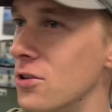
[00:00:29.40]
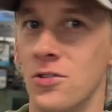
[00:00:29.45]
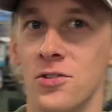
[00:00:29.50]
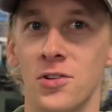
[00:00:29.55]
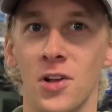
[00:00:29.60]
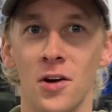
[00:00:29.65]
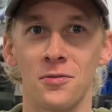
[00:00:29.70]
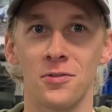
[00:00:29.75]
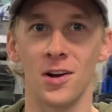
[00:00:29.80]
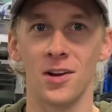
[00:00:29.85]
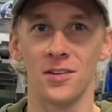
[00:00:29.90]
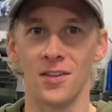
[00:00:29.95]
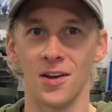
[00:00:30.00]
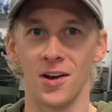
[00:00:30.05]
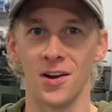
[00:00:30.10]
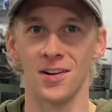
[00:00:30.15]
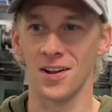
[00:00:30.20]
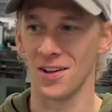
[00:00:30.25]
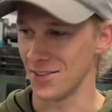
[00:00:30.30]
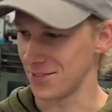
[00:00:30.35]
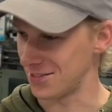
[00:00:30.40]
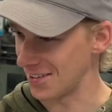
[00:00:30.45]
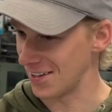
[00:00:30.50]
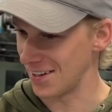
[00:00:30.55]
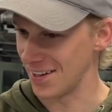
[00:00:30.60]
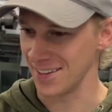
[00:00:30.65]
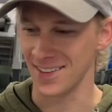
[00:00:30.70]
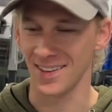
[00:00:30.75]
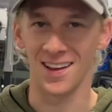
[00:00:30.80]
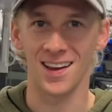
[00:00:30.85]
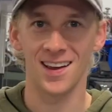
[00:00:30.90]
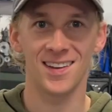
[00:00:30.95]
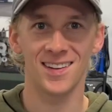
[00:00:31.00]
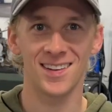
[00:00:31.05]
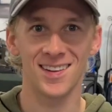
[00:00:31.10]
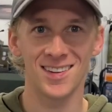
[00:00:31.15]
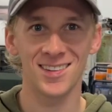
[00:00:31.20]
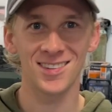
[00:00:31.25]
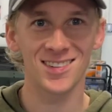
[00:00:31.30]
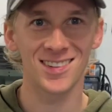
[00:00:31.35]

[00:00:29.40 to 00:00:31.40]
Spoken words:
stuff right there. And I was like, yeah, it is.